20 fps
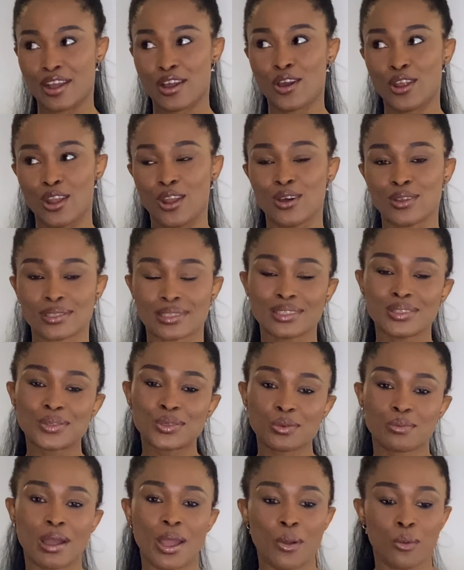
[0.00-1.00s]
colors
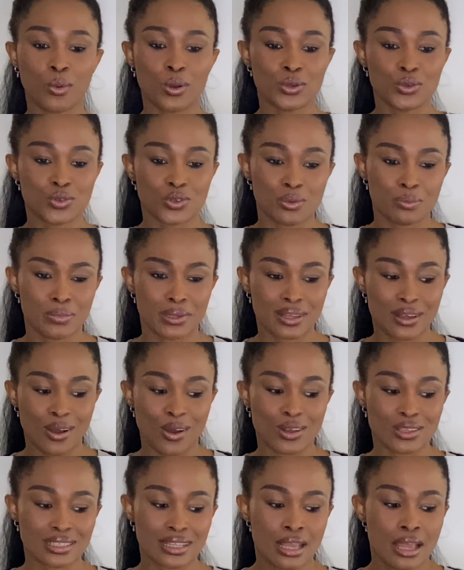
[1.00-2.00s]
into my wardrobe
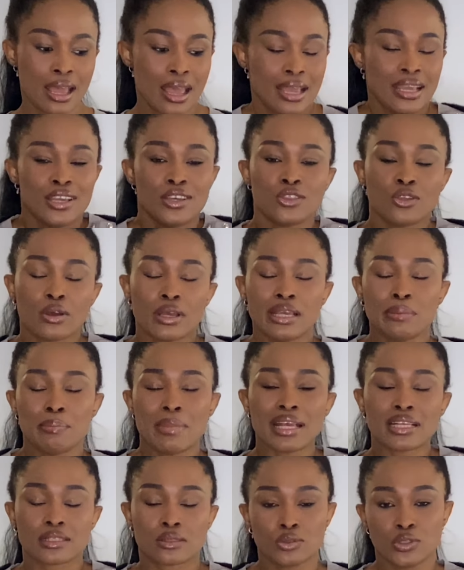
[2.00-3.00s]
because you know it
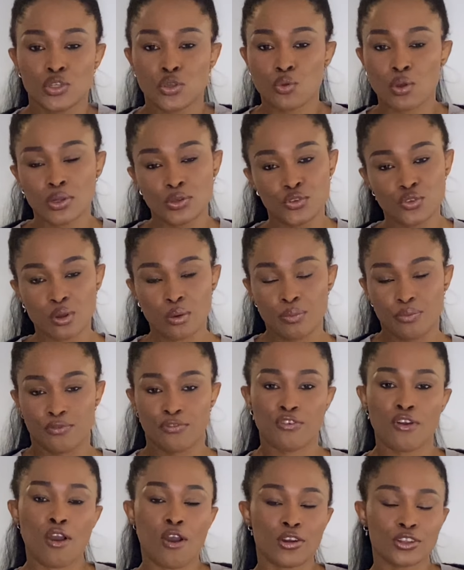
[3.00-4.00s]
makes the wardrobe
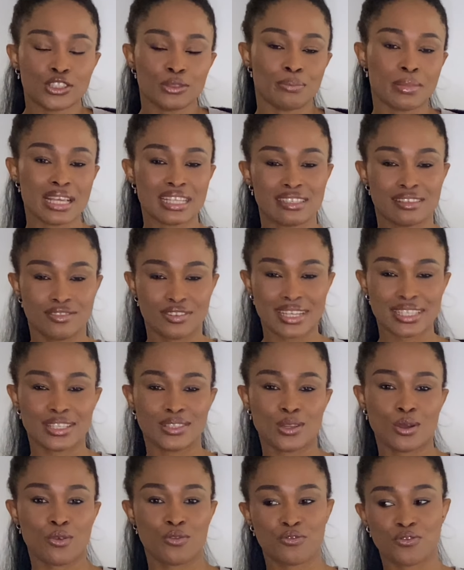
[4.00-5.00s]
fun it makes
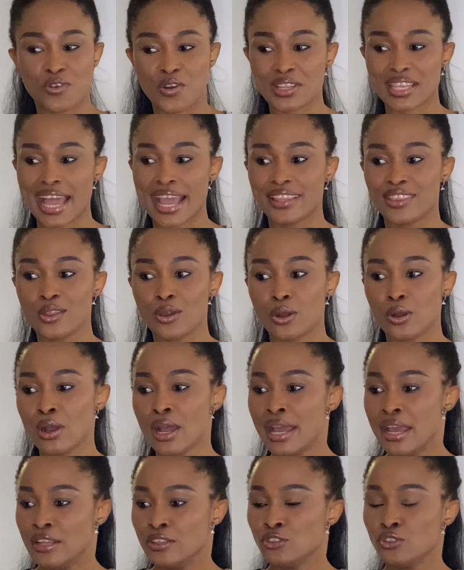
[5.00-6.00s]
dressing up fun i
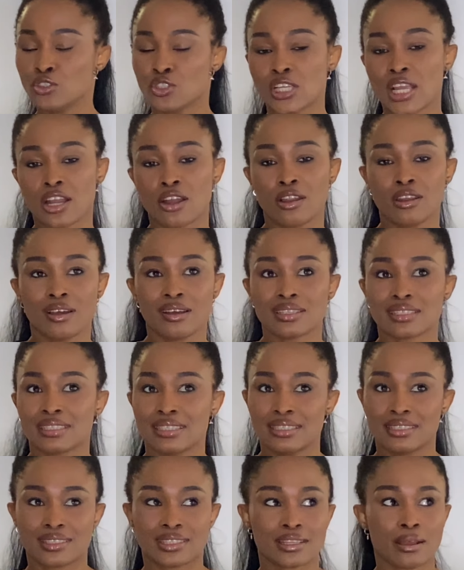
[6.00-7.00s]
know neutral colors
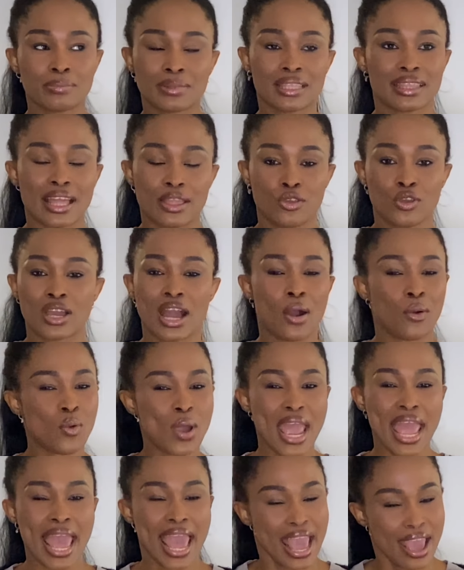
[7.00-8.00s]
is something that you can
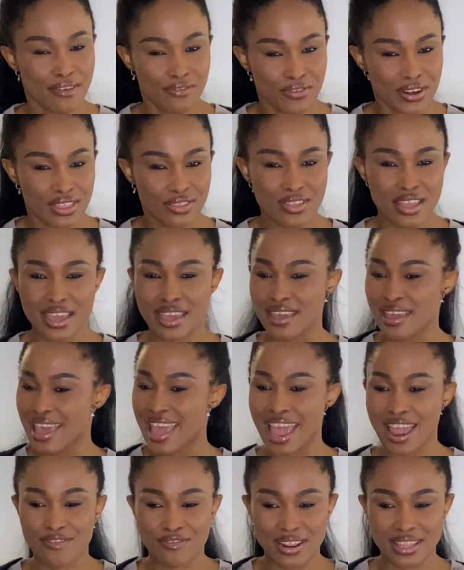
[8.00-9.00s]
wear every day
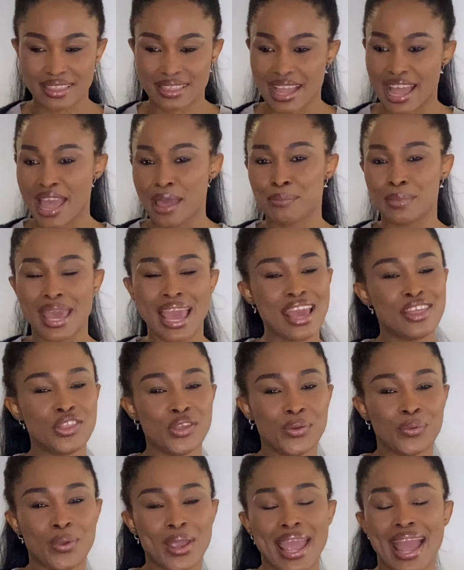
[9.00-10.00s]
every time
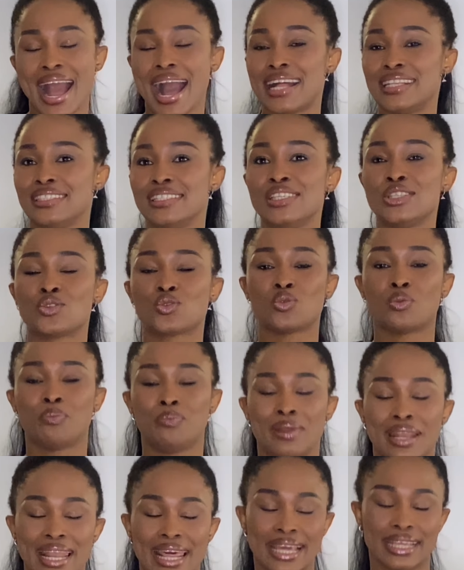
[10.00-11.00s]
anywhere and it will
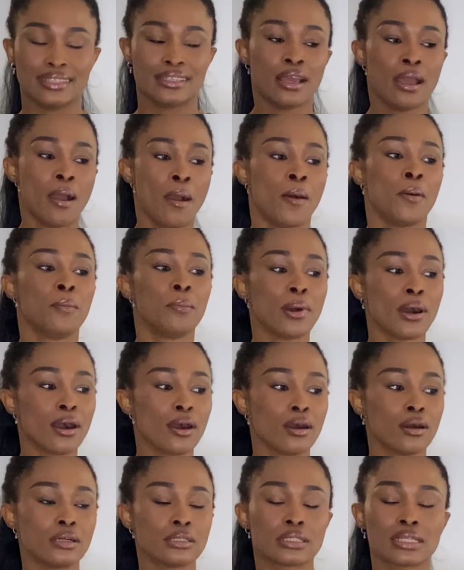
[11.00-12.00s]
blend
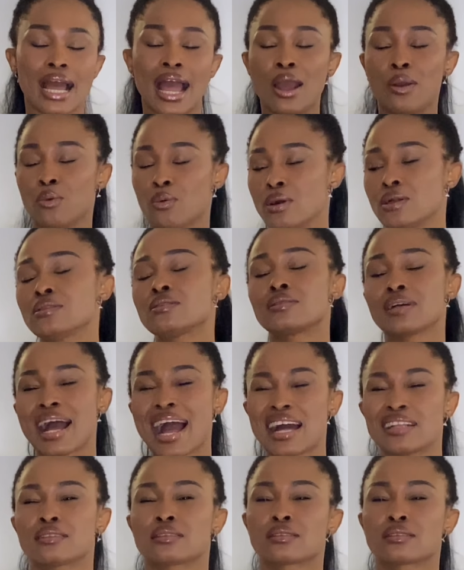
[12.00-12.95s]
but i want to add